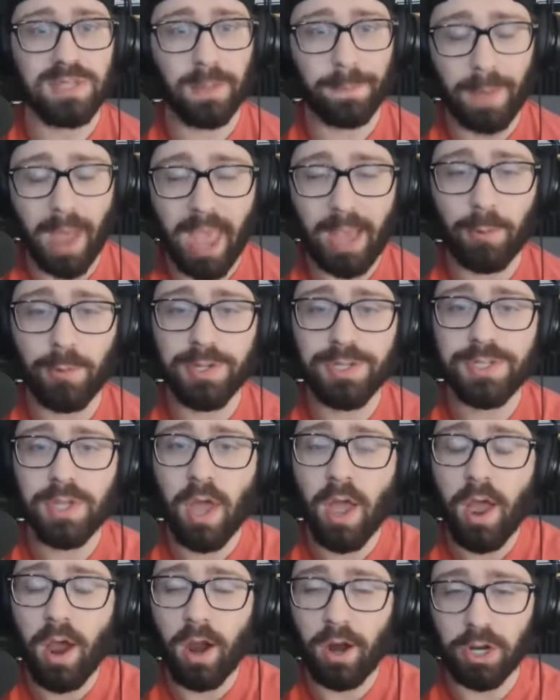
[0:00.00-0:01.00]
the Penguins
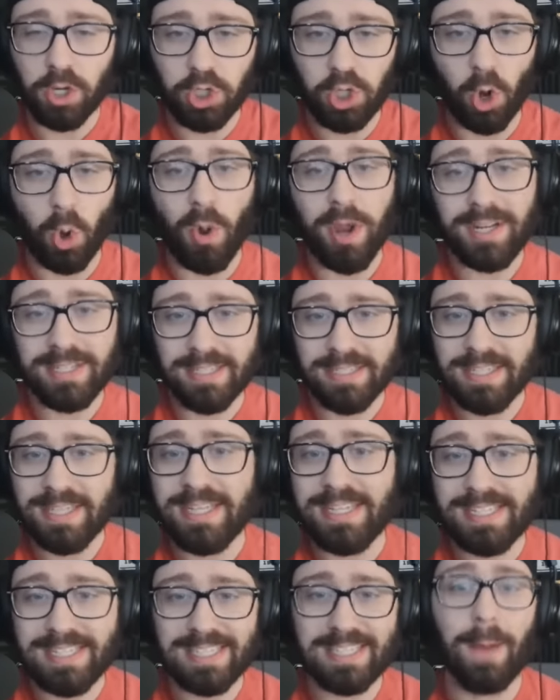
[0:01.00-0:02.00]
are going to
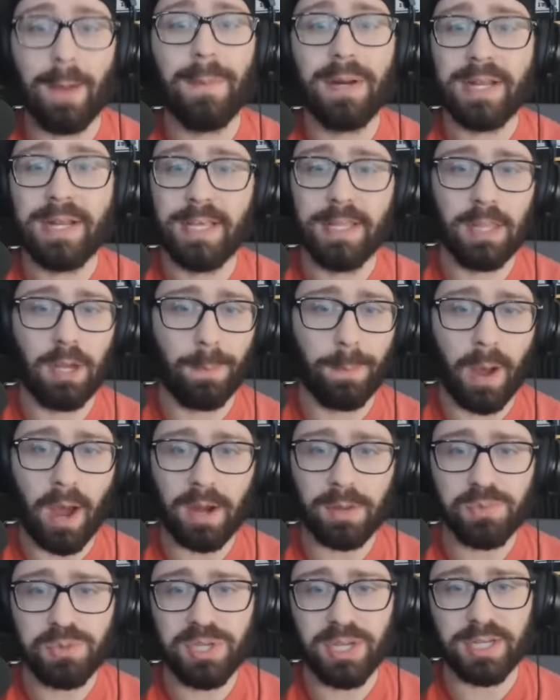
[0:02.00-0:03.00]
need somebody in their
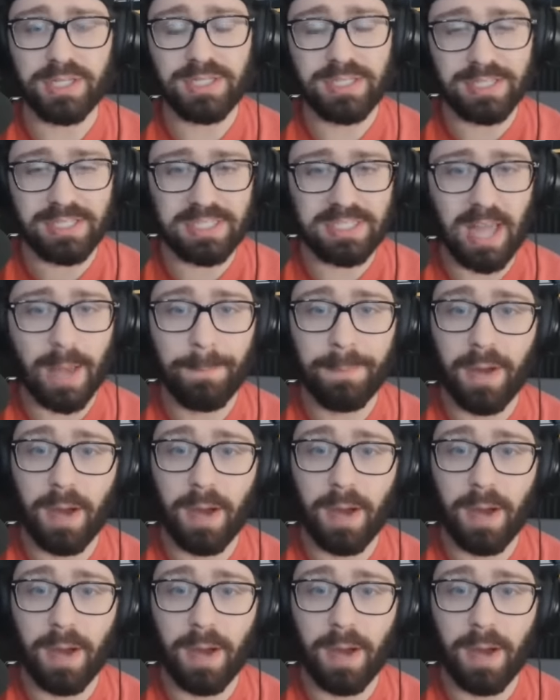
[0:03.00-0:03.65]
bottom six to step